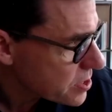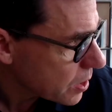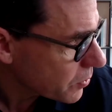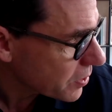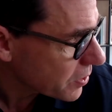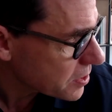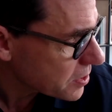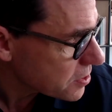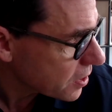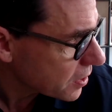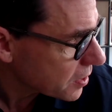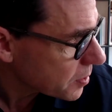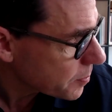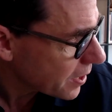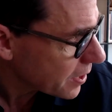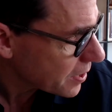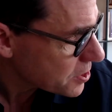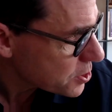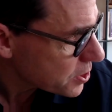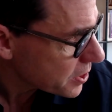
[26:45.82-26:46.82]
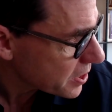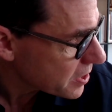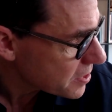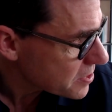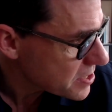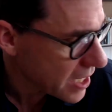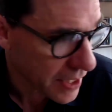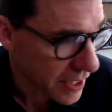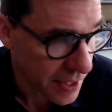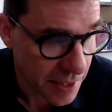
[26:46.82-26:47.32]
I want to talk about actually in a
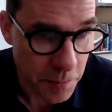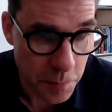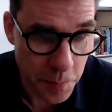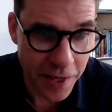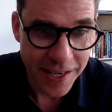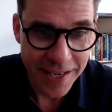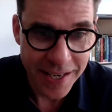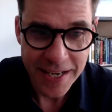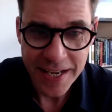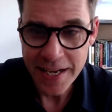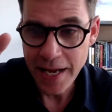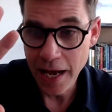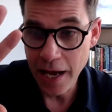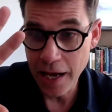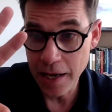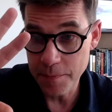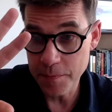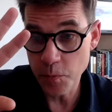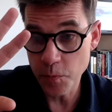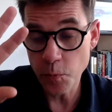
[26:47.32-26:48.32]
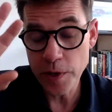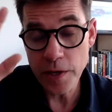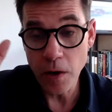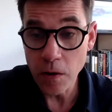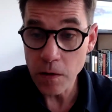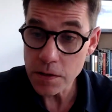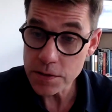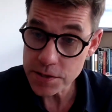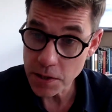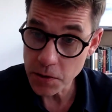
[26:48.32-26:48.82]
second. But we
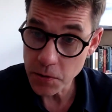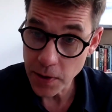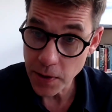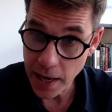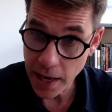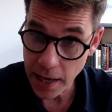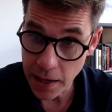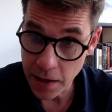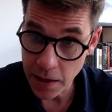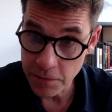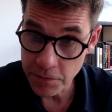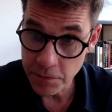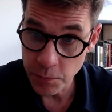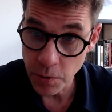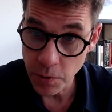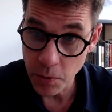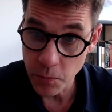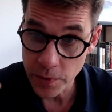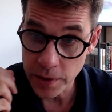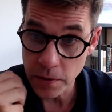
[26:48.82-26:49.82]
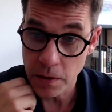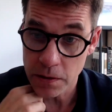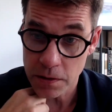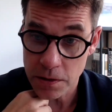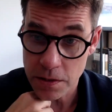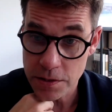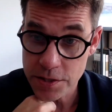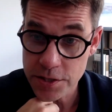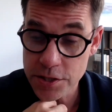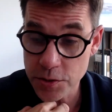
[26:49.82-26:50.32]
also have what we call
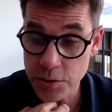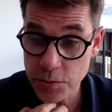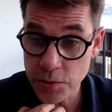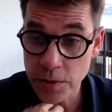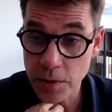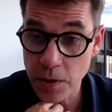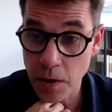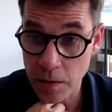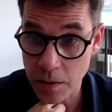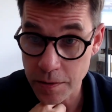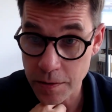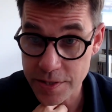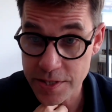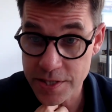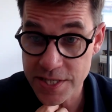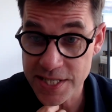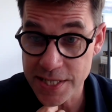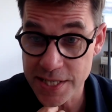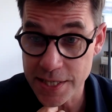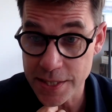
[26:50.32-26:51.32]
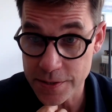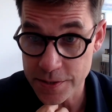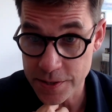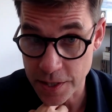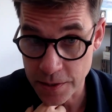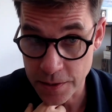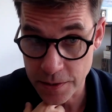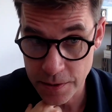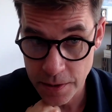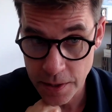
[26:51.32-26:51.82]
our student arts season.
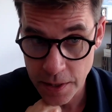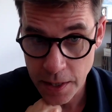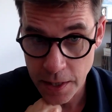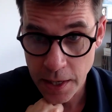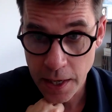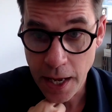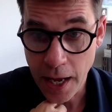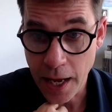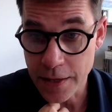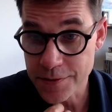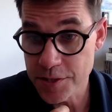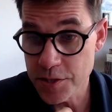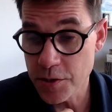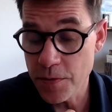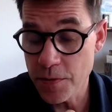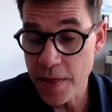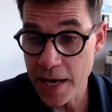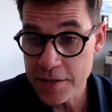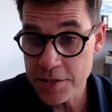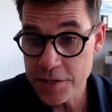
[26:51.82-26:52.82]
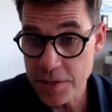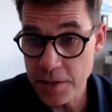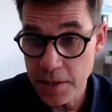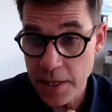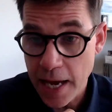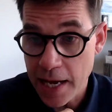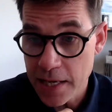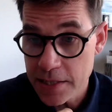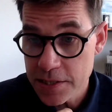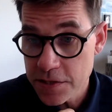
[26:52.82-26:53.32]
And so that's the
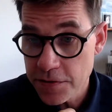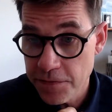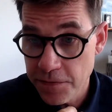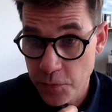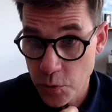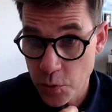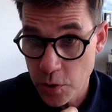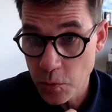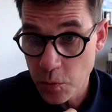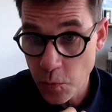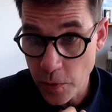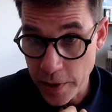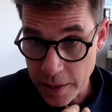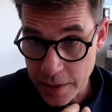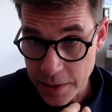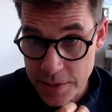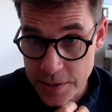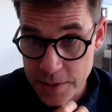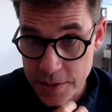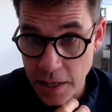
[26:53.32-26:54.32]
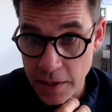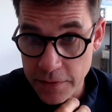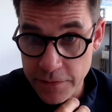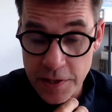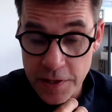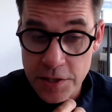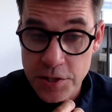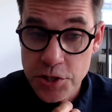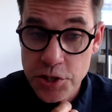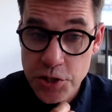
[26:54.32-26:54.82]
last 4 weeks of
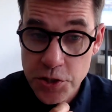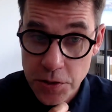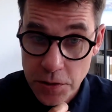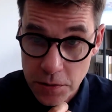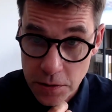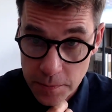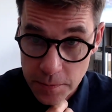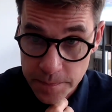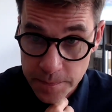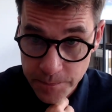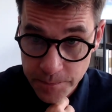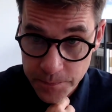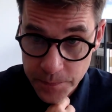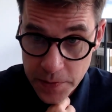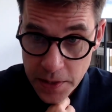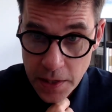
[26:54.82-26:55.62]
each term.